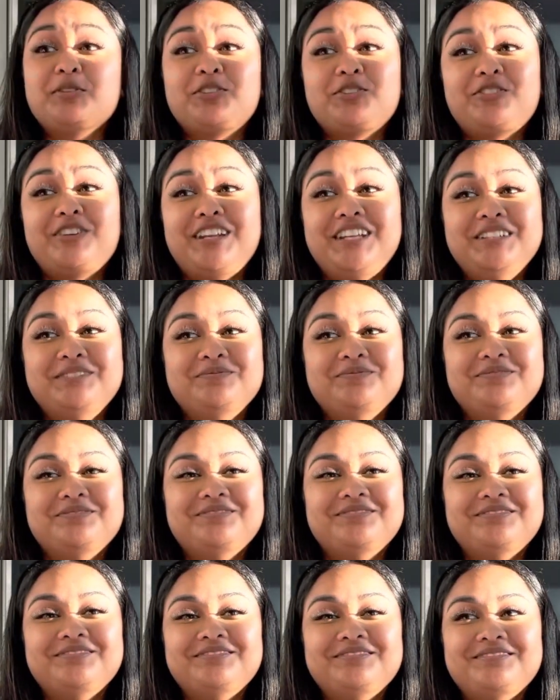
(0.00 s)
3.
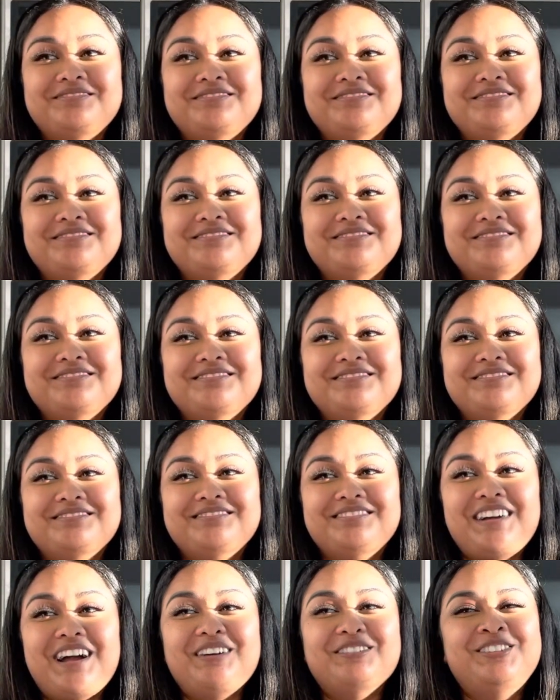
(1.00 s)

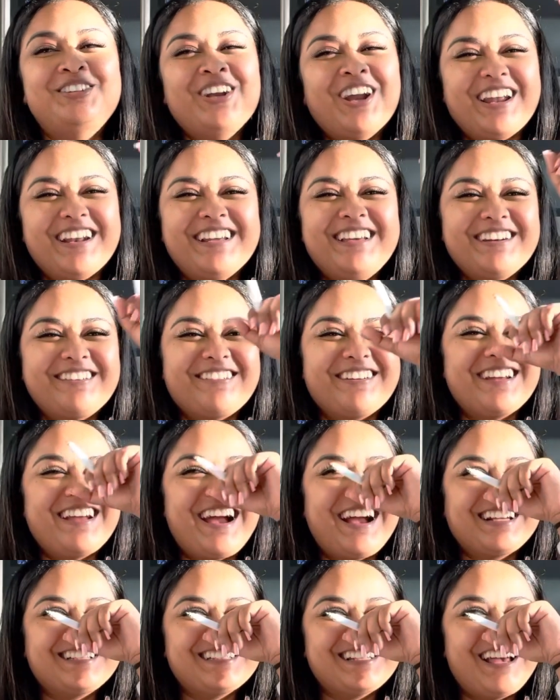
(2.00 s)
I'm trying to get a
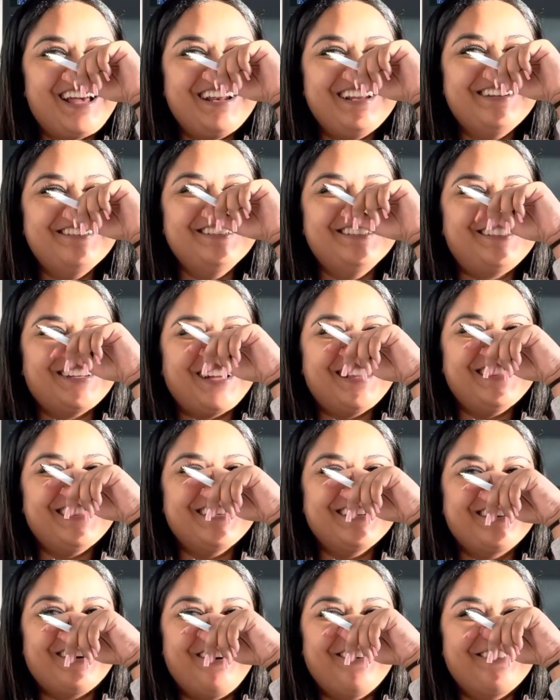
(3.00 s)
reaction out of you and try to
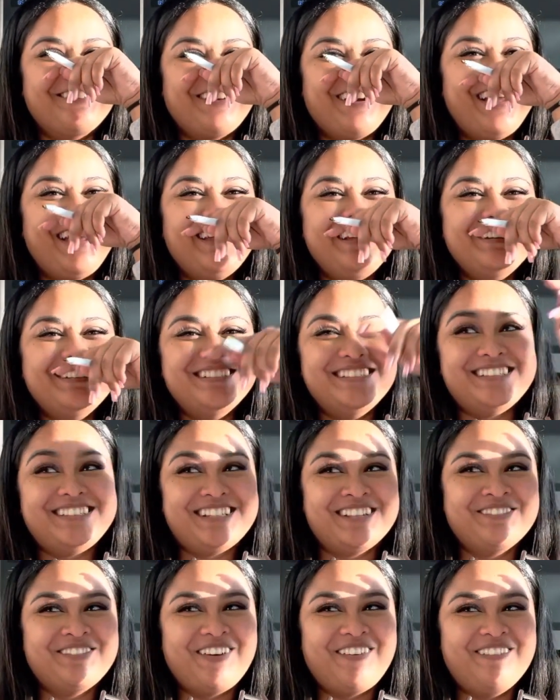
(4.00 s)
look over at you to see
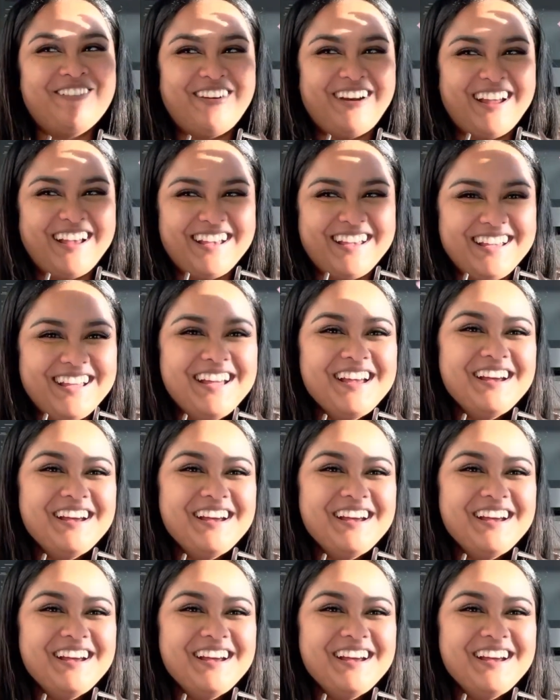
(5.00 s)
if I'm right.